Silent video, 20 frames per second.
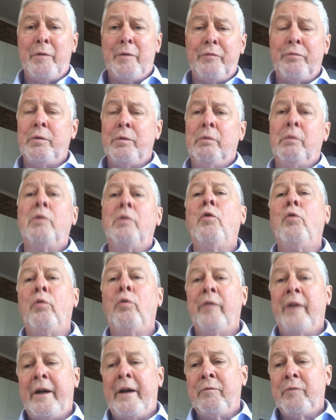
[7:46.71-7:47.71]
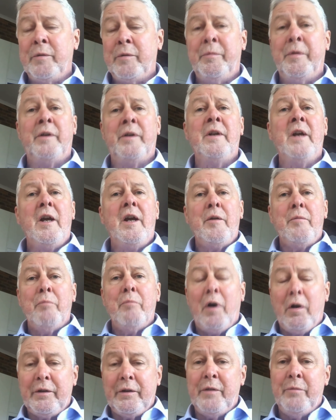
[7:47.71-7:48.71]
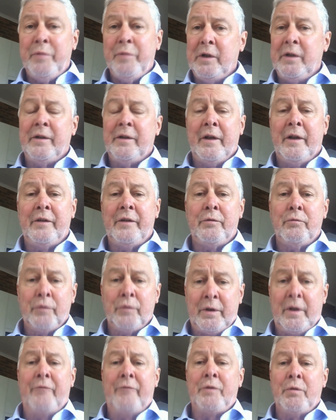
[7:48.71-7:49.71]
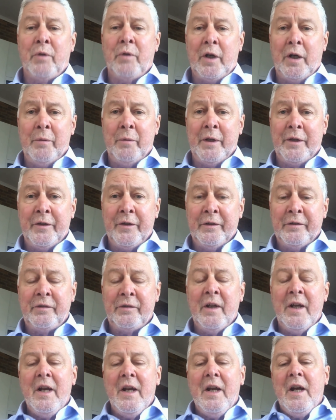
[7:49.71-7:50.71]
If we were all that, we'd be multi-billionaires and wouldn't have to worry about this.